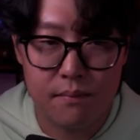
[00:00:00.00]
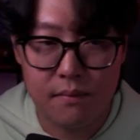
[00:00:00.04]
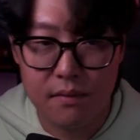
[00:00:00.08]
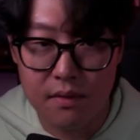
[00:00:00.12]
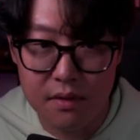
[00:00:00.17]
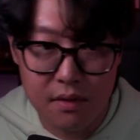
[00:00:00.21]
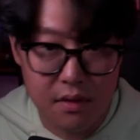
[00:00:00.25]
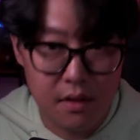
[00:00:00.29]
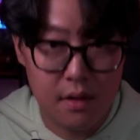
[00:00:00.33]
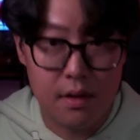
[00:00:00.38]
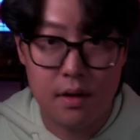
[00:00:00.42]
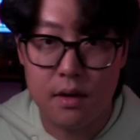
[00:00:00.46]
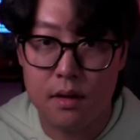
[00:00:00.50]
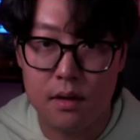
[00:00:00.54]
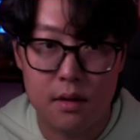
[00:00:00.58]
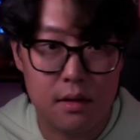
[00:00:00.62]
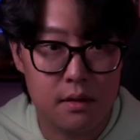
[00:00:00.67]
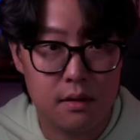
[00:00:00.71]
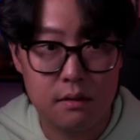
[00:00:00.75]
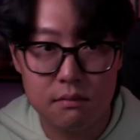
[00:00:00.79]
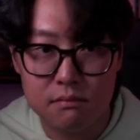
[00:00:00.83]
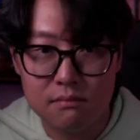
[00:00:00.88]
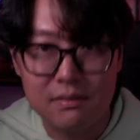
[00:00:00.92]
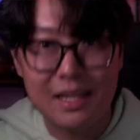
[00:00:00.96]

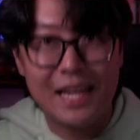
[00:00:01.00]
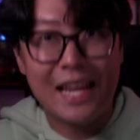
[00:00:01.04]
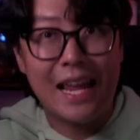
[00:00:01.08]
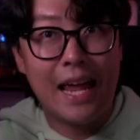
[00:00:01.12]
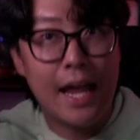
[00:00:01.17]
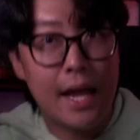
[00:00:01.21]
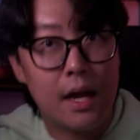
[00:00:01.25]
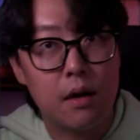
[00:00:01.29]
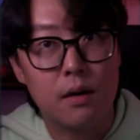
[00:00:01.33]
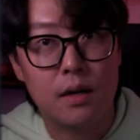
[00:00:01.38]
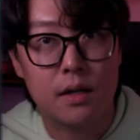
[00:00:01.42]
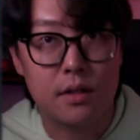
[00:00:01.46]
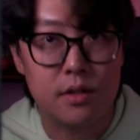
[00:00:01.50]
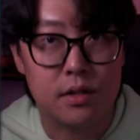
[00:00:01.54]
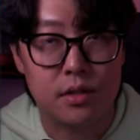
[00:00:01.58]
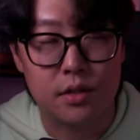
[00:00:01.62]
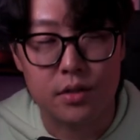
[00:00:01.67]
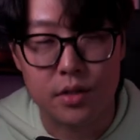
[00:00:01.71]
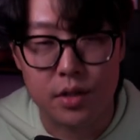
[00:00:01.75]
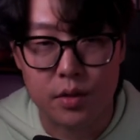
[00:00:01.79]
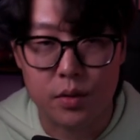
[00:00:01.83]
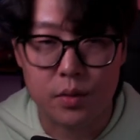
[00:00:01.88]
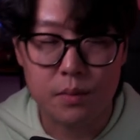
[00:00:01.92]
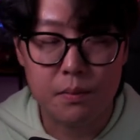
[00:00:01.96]
the character
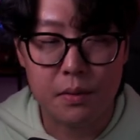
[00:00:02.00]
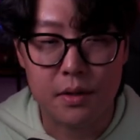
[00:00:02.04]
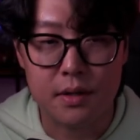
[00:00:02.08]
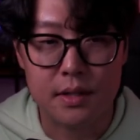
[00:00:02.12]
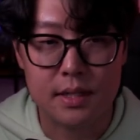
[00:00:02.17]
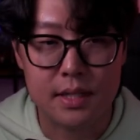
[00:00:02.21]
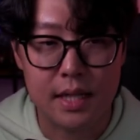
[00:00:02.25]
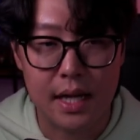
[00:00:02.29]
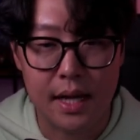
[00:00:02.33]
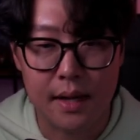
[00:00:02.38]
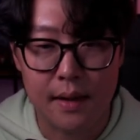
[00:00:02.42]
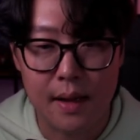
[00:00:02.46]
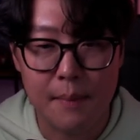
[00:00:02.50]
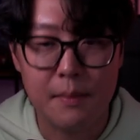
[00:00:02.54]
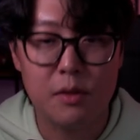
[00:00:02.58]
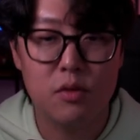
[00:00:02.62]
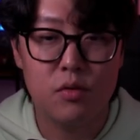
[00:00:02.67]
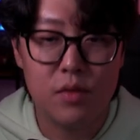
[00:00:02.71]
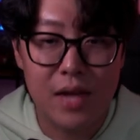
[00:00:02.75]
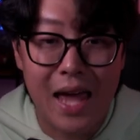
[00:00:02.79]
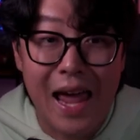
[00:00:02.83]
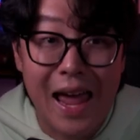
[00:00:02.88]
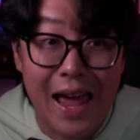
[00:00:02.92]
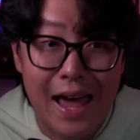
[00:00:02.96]
node per se. I mean,
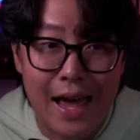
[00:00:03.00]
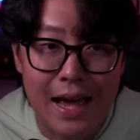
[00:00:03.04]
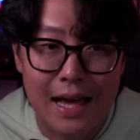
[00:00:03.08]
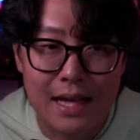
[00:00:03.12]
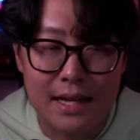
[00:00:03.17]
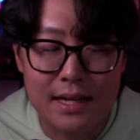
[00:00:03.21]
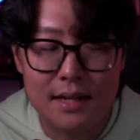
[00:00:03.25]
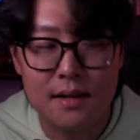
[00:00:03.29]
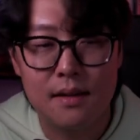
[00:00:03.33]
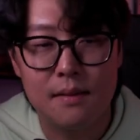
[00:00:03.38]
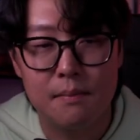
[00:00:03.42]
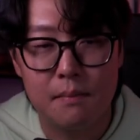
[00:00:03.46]
you can,